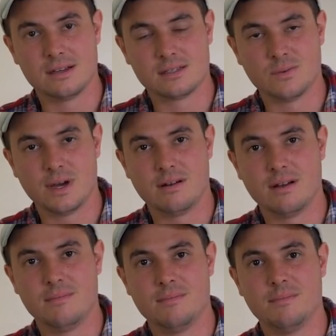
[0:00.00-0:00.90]
and it's one
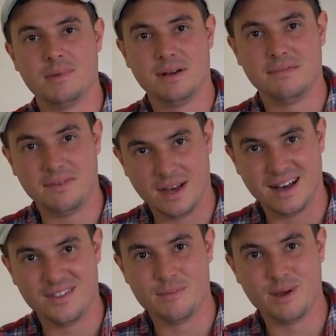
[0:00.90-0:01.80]
I'm by
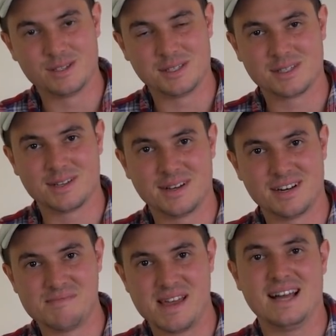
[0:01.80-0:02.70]
far the most
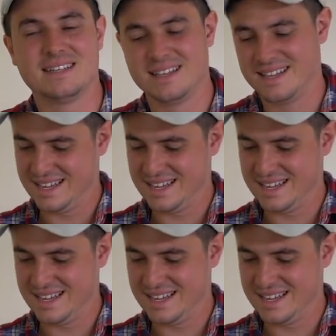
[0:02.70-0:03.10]
excited about.